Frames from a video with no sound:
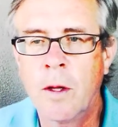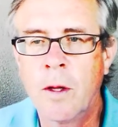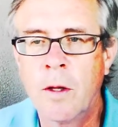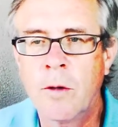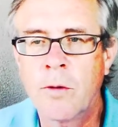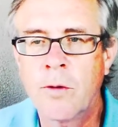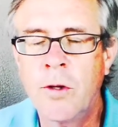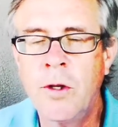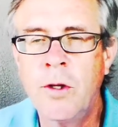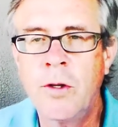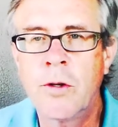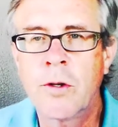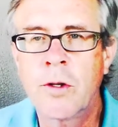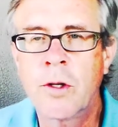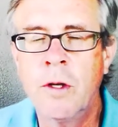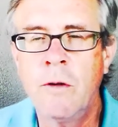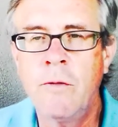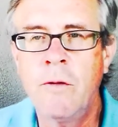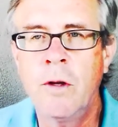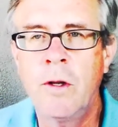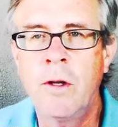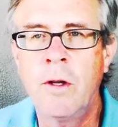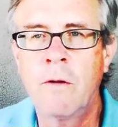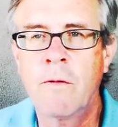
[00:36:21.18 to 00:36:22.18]
Those teachers
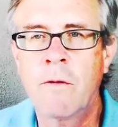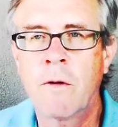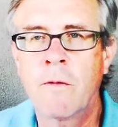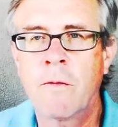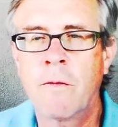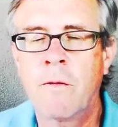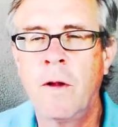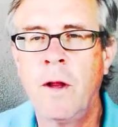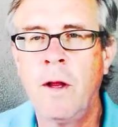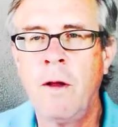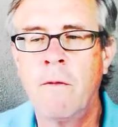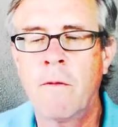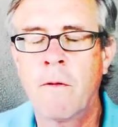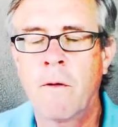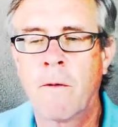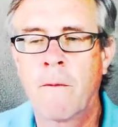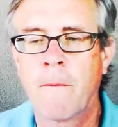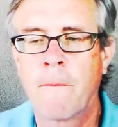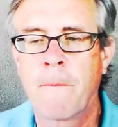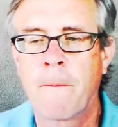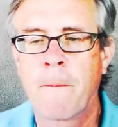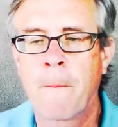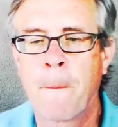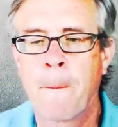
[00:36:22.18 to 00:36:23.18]
give you a different flavor.
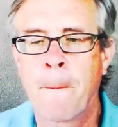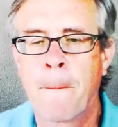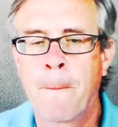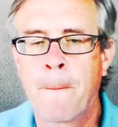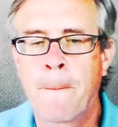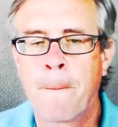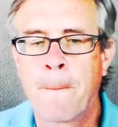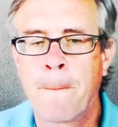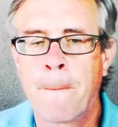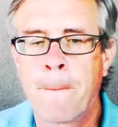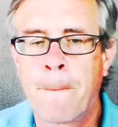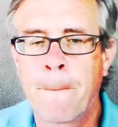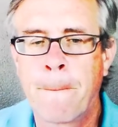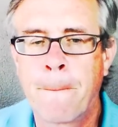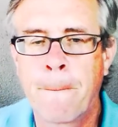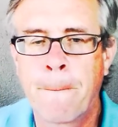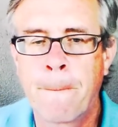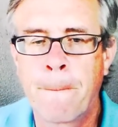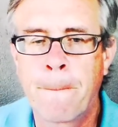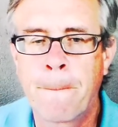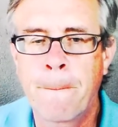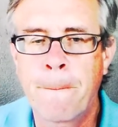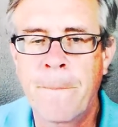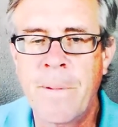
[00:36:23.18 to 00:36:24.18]

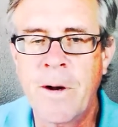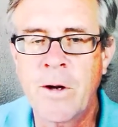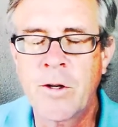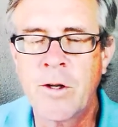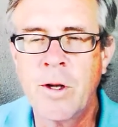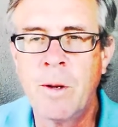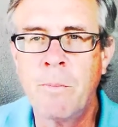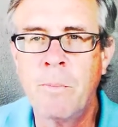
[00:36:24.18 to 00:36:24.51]
There's